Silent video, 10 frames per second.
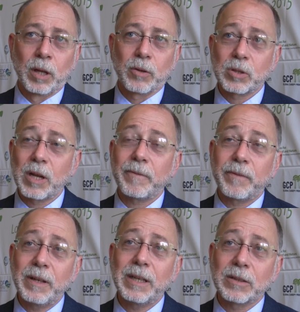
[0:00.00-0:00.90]
There's
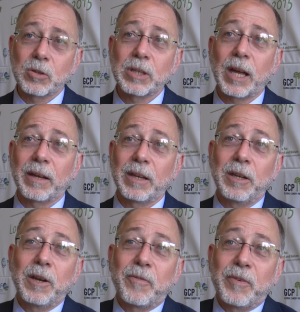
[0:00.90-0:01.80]
not funding, there's not
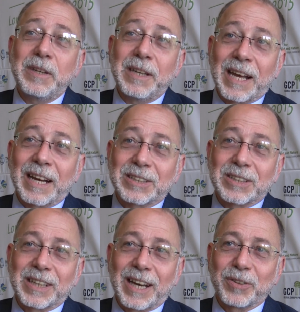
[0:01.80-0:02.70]
enough funding actually